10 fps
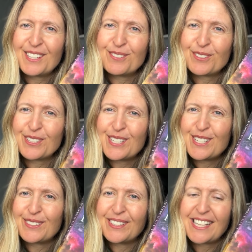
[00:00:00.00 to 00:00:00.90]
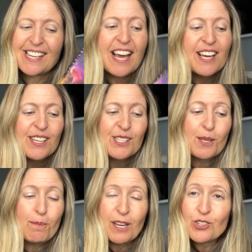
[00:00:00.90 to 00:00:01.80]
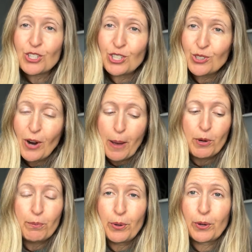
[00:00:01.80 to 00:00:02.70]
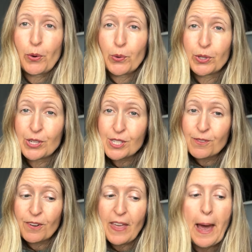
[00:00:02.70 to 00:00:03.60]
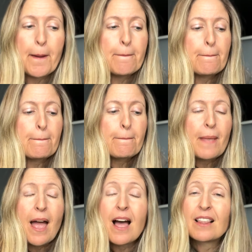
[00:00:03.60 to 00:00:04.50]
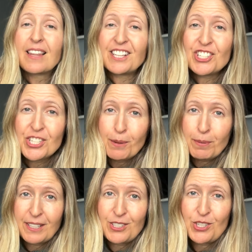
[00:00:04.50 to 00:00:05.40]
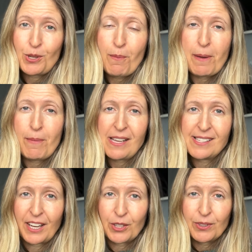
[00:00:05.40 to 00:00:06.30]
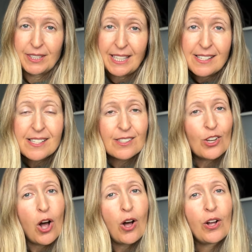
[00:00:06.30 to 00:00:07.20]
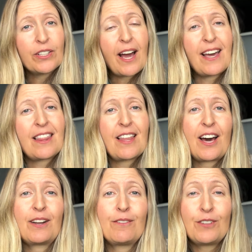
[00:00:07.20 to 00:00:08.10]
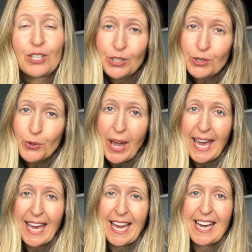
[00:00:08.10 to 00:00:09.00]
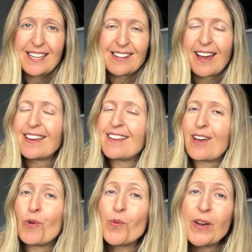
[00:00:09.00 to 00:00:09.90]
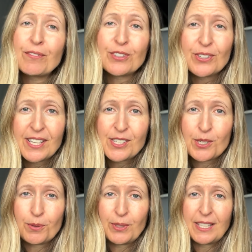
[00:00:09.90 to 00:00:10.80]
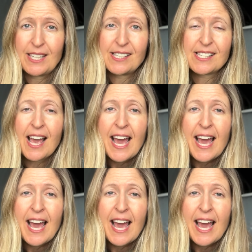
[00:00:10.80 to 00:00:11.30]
and Fortuity. So make sure you grab your book orders for that. Let's jump into my May 2nd release. It's called I Thought of You, and I cannot wait for you guys to read this.